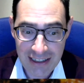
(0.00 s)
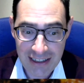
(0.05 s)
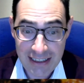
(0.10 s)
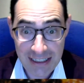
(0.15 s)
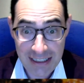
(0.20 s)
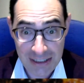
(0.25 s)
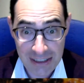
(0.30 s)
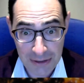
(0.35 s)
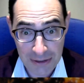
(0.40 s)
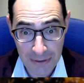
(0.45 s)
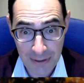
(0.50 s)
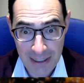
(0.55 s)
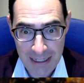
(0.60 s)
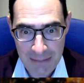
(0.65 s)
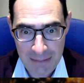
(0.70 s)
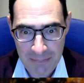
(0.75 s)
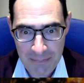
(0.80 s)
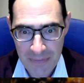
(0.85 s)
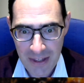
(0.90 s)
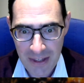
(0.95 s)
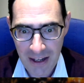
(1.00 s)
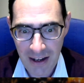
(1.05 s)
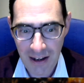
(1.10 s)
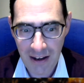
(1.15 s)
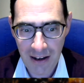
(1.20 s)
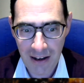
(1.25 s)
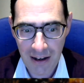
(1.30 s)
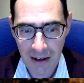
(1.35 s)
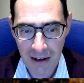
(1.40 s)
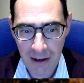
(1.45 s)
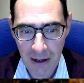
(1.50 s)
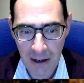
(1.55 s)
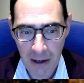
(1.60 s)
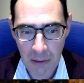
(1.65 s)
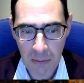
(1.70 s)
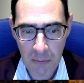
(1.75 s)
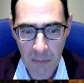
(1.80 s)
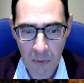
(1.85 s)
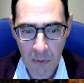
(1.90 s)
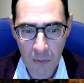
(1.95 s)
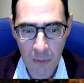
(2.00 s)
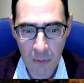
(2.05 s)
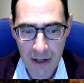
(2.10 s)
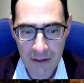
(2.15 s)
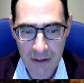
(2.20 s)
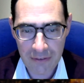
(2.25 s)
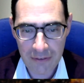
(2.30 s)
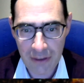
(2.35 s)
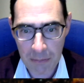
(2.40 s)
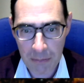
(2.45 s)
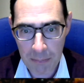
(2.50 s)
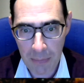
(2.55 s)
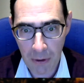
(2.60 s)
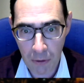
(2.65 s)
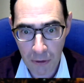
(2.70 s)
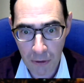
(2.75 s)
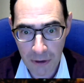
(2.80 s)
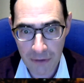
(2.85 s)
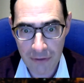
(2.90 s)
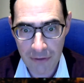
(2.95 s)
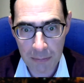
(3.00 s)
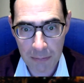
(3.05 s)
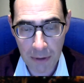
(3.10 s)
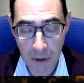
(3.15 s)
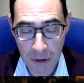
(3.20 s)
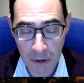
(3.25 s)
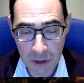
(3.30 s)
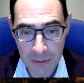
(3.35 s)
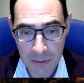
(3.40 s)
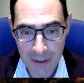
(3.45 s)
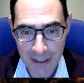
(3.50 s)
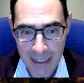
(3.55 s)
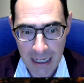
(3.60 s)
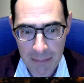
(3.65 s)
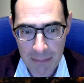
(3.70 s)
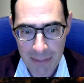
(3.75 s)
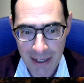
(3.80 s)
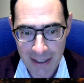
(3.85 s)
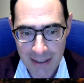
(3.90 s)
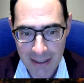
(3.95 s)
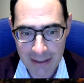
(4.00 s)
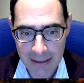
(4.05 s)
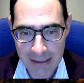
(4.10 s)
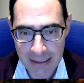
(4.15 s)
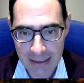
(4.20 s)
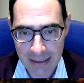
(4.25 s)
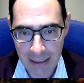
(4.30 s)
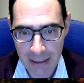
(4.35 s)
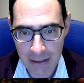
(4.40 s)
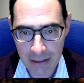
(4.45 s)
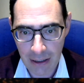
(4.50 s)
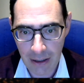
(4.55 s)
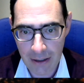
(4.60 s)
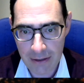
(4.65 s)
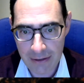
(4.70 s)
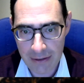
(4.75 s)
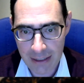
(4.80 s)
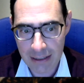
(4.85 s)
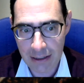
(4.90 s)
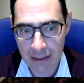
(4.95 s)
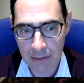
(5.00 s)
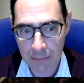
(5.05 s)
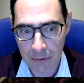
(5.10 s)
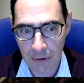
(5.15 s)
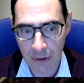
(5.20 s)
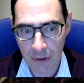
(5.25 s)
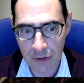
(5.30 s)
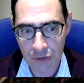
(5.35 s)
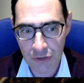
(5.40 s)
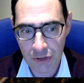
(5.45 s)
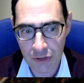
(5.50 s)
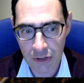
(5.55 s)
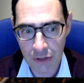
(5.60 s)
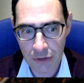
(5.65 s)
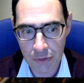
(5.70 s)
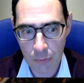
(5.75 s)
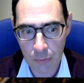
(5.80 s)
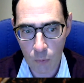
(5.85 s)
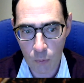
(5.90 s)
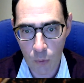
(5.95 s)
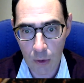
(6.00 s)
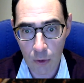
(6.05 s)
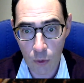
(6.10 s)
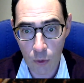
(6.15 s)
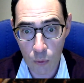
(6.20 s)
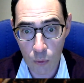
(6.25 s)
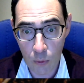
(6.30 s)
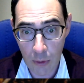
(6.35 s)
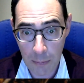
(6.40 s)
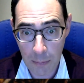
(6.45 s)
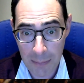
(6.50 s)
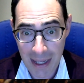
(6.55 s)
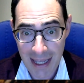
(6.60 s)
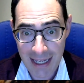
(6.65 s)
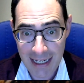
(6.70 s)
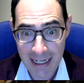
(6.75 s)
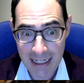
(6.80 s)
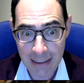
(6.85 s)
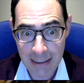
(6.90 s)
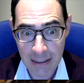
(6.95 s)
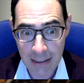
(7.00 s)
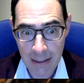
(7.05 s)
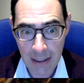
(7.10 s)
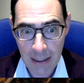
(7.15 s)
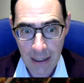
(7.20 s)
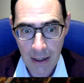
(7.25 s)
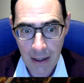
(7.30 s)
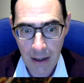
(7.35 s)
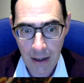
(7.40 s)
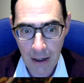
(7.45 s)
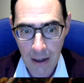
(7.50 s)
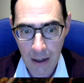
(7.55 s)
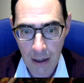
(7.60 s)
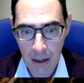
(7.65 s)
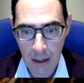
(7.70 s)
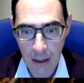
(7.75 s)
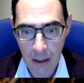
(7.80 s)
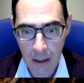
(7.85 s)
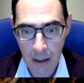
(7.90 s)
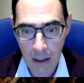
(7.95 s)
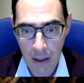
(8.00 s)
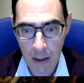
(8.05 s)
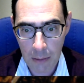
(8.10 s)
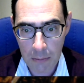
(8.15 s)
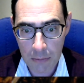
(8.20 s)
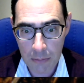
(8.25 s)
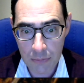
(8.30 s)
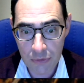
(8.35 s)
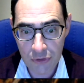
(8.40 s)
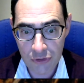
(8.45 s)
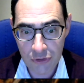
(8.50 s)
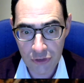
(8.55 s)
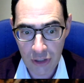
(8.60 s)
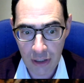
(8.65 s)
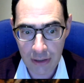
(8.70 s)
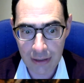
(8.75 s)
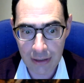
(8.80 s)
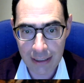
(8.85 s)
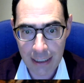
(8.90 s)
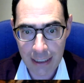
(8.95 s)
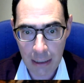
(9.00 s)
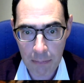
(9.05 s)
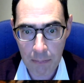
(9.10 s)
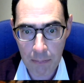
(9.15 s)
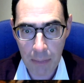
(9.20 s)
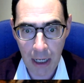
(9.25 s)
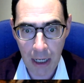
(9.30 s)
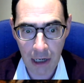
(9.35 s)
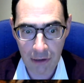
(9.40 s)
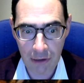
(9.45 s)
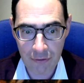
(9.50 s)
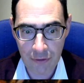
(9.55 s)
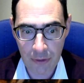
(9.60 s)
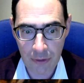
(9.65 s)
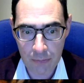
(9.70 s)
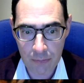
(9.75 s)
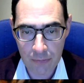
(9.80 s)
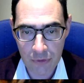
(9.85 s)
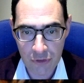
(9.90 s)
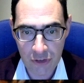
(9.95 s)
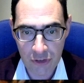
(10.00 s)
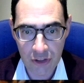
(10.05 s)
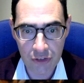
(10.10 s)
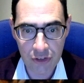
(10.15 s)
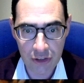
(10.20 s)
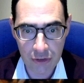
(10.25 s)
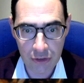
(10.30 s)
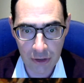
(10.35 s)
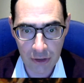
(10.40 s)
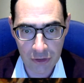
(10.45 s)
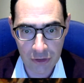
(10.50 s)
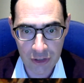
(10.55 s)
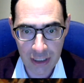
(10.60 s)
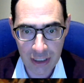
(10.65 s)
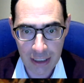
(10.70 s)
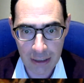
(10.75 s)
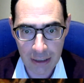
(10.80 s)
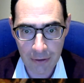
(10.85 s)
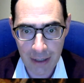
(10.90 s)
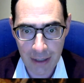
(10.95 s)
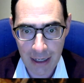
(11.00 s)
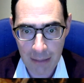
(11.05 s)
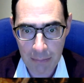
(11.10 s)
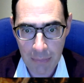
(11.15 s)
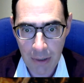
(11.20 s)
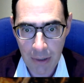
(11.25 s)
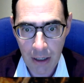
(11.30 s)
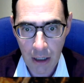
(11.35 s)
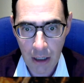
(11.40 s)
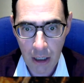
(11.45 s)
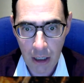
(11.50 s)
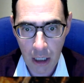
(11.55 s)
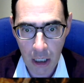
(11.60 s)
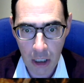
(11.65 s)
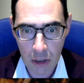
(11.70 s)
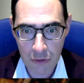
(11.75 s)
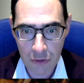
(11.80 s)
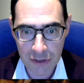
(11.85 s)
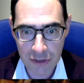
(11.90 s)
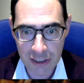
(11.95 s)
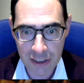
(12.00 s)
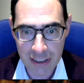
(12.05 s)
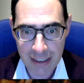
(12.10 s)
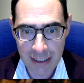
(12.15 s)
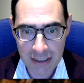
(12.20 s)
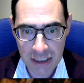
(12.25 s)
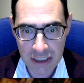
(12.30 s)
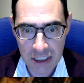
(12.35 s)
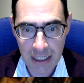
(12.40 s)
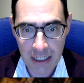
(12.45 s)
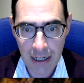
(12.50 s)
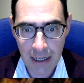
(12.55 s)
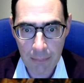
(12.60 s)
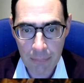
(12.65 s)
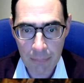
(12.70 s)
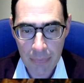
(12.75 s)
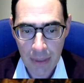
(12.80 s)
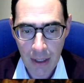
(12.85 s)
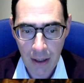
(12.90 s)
I disagree with the bulk of the bulge bracket banks, and I think that prices will remain certainly above $60 a kilogram over the next year,